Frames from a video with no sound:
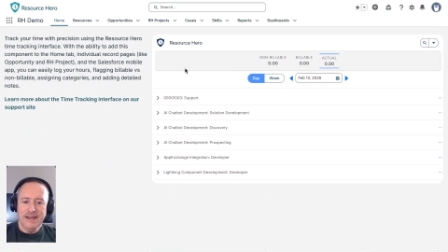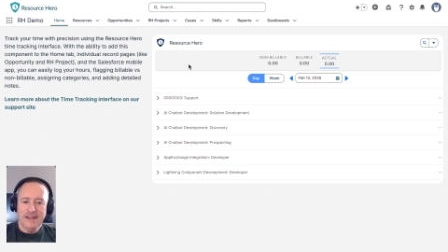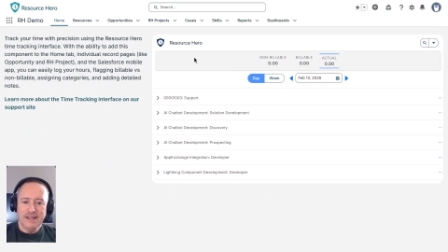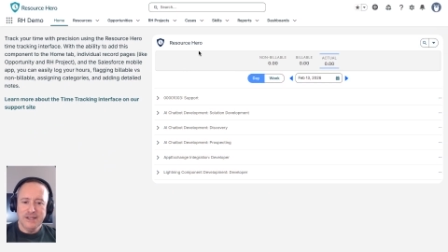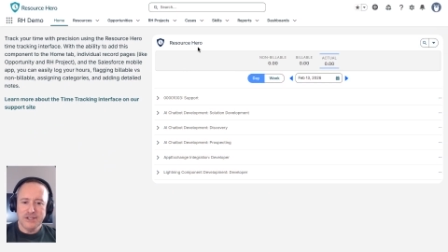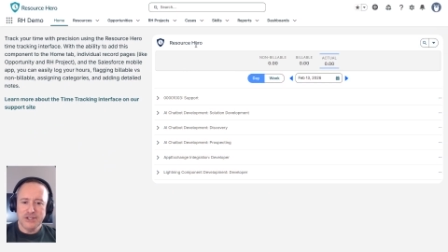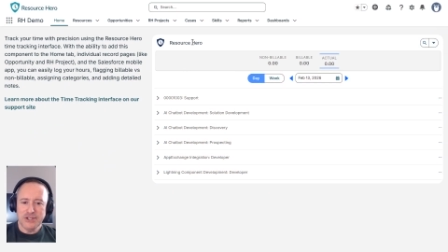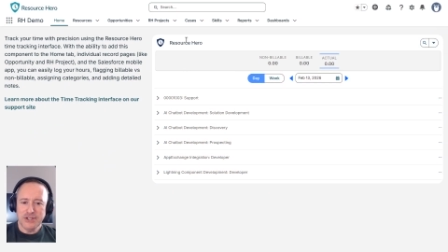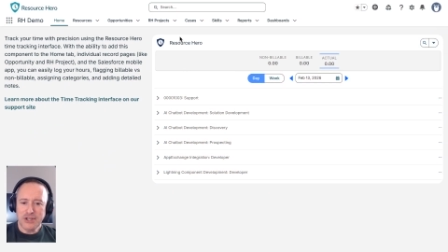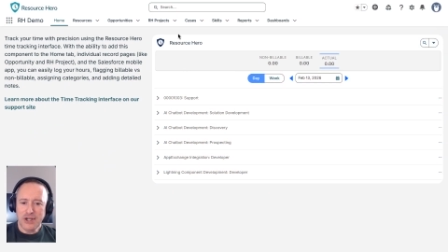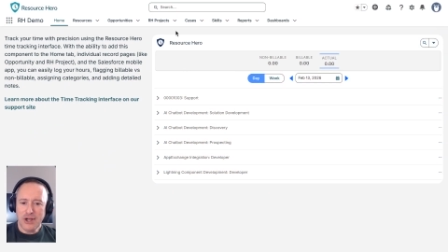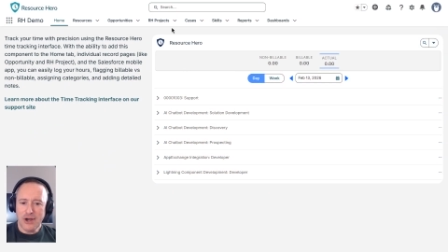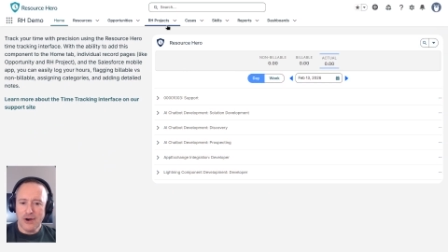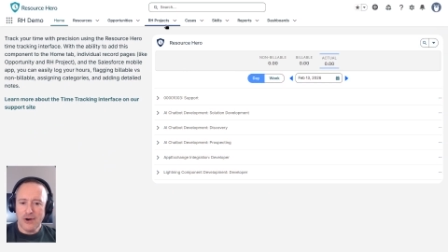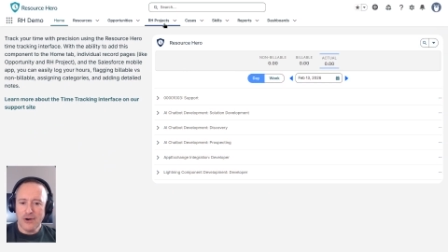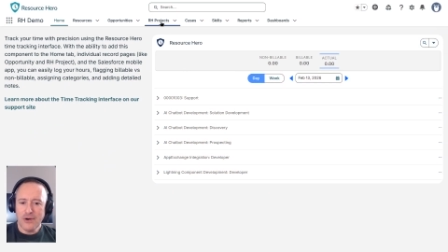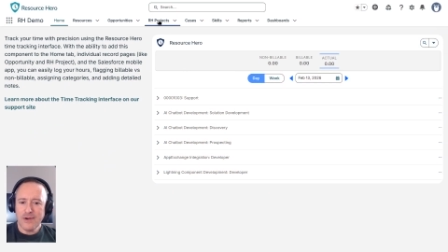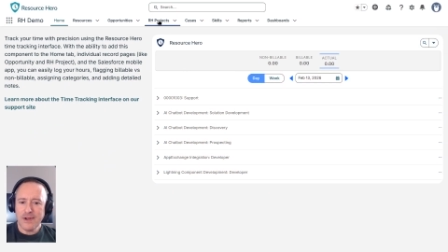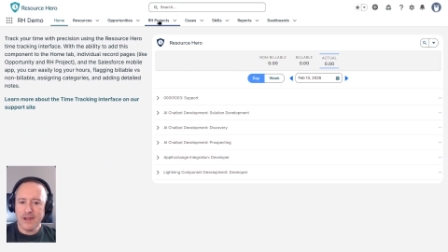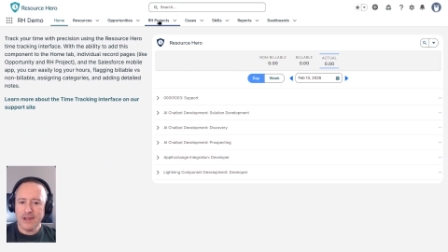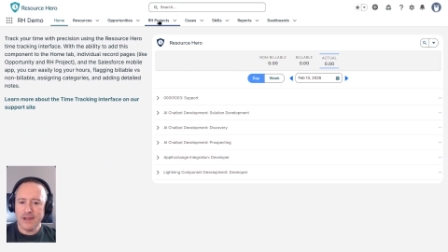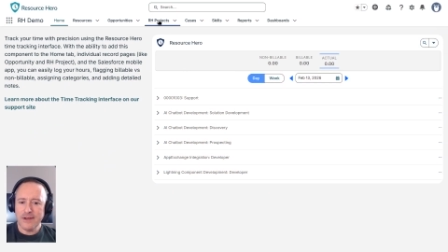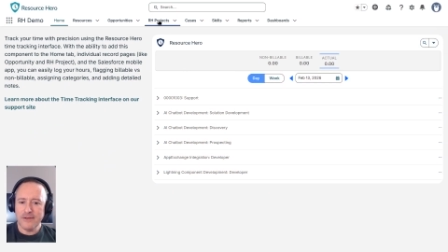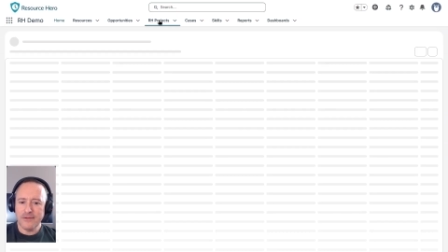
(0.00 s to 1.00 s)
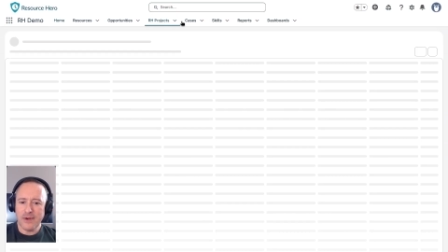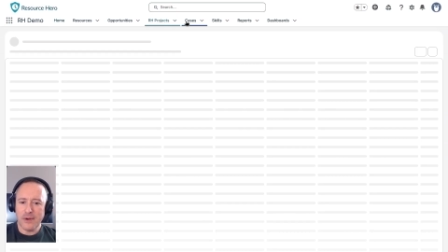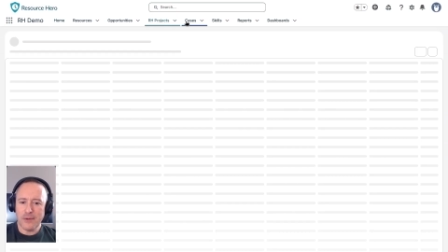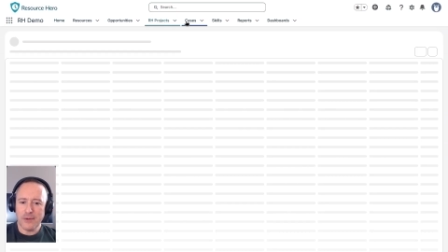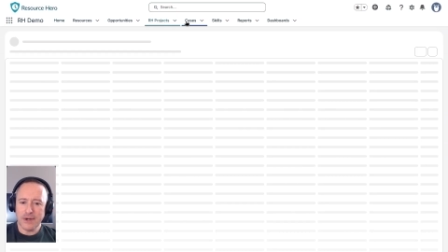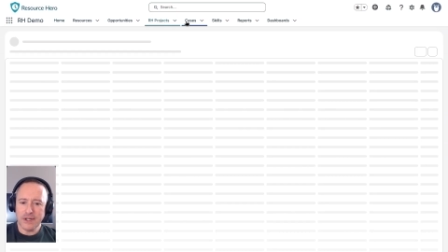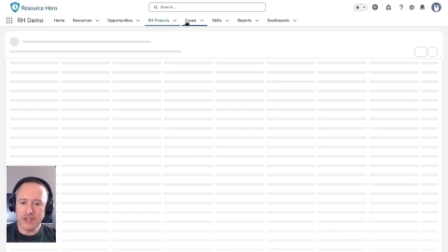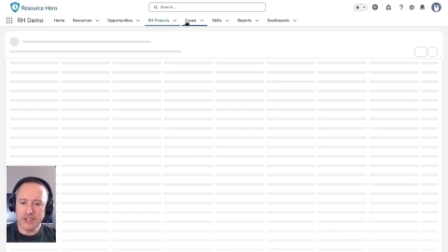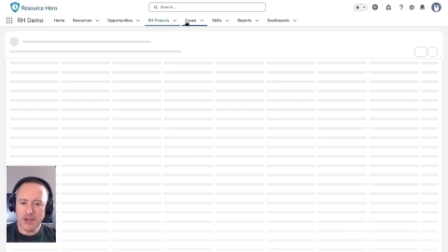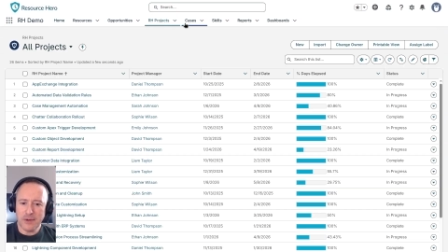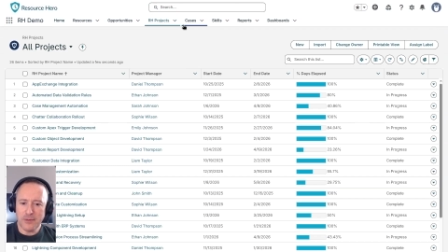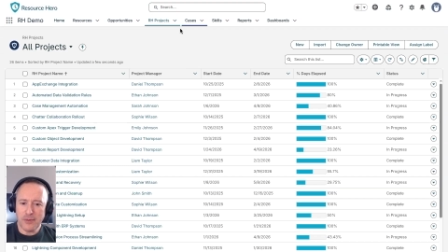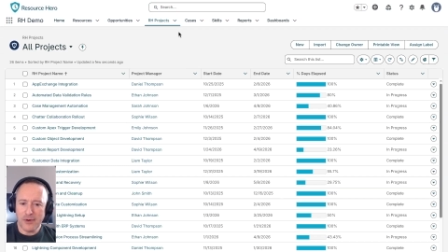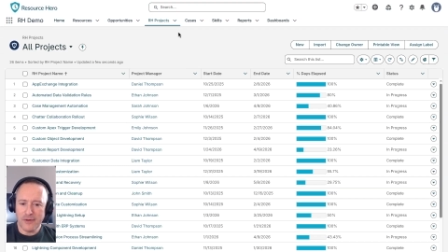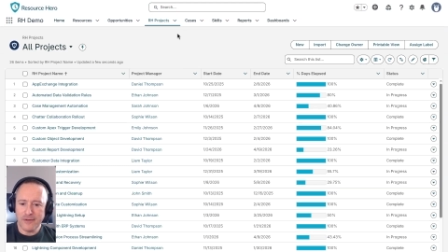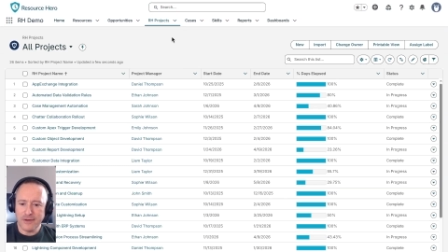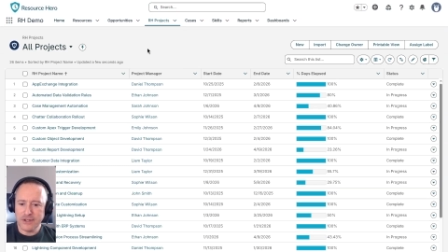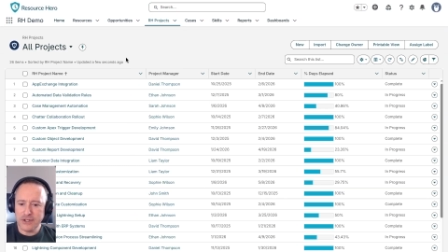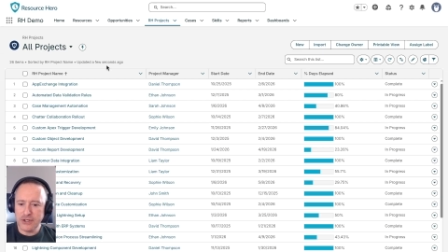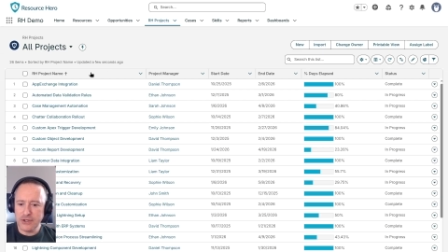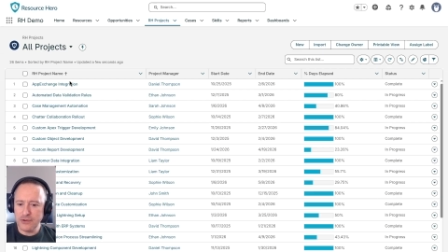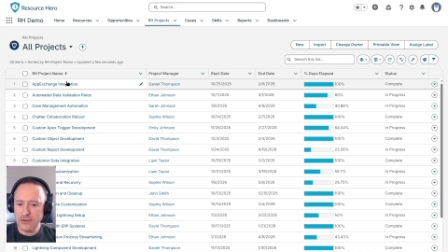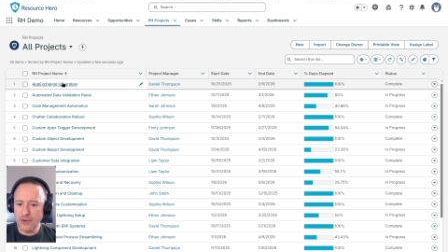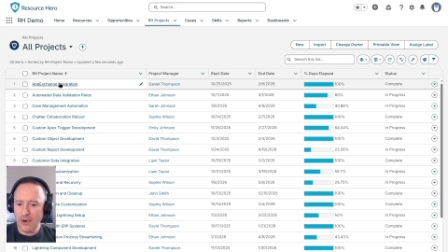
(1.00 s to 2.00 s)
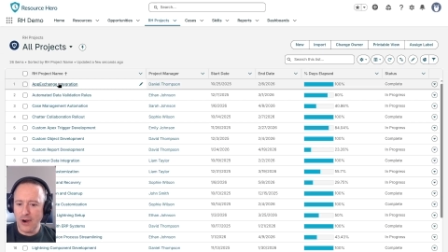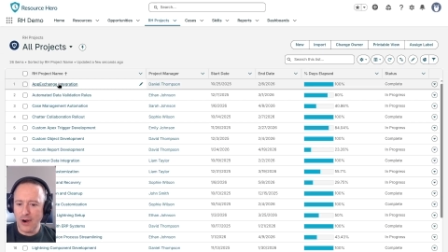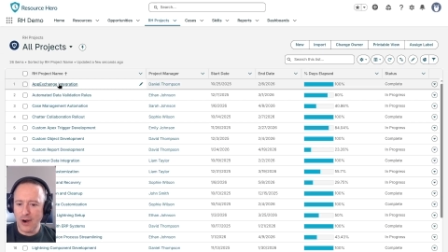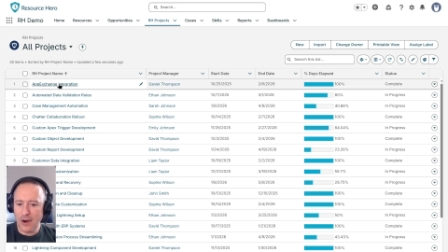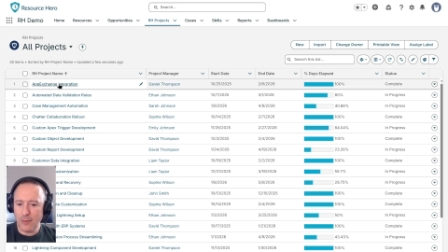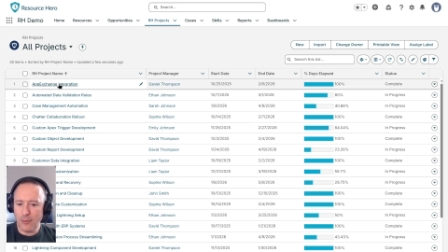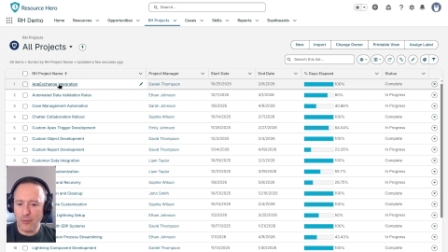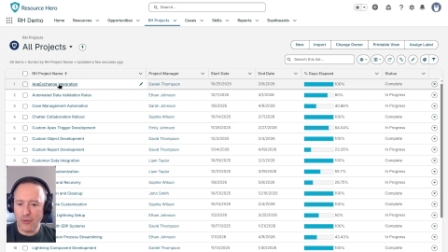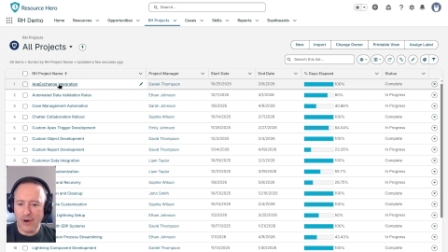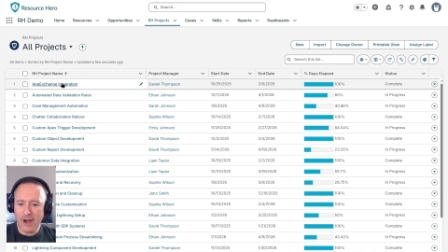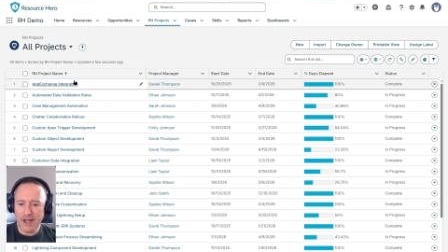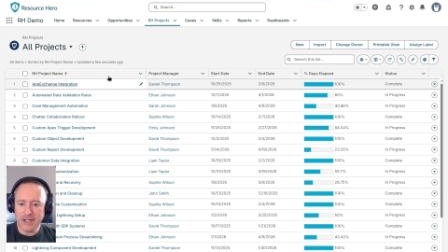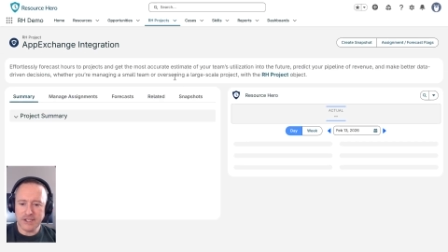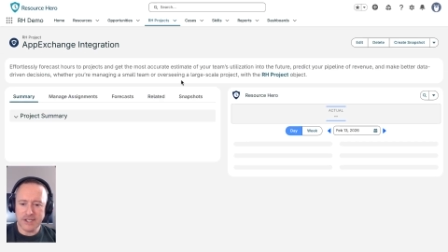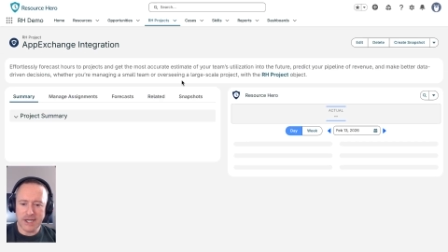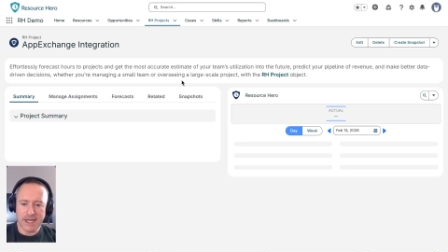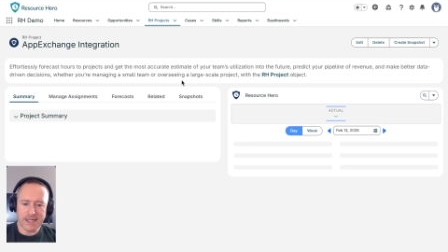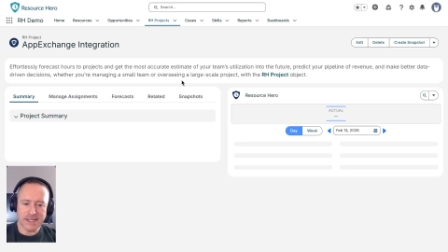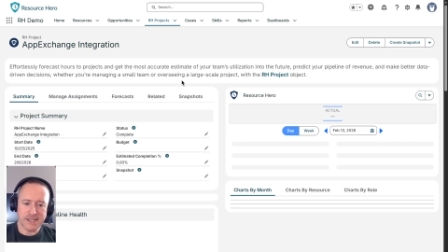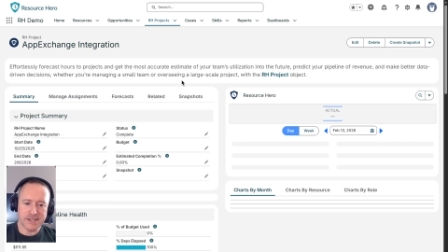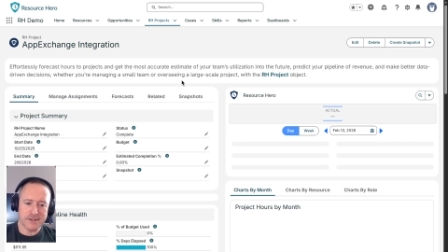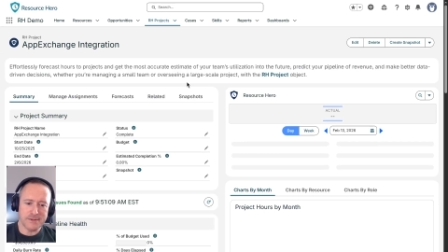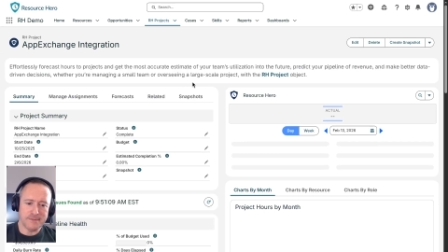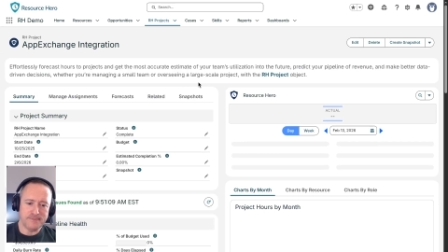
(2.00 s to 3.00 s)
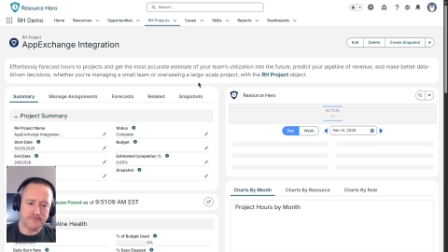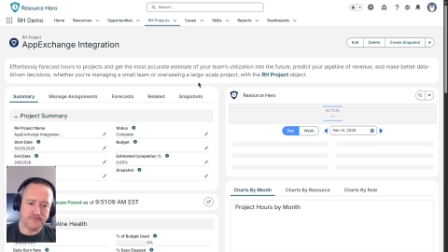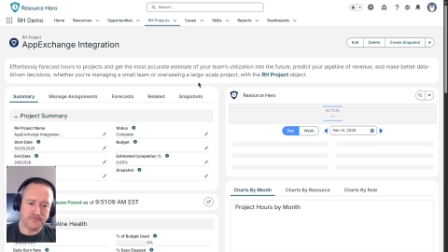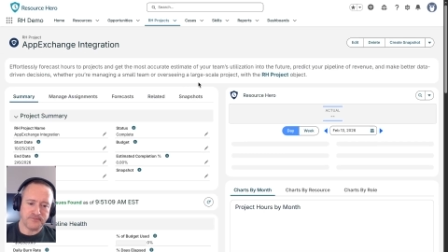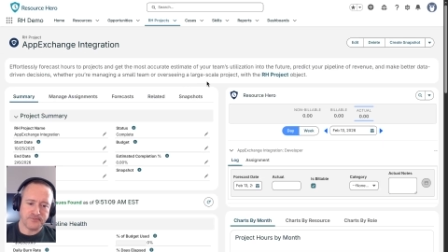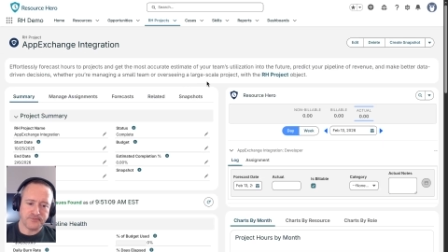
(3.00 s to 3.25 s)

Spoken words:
So if we were to jump over to our projects,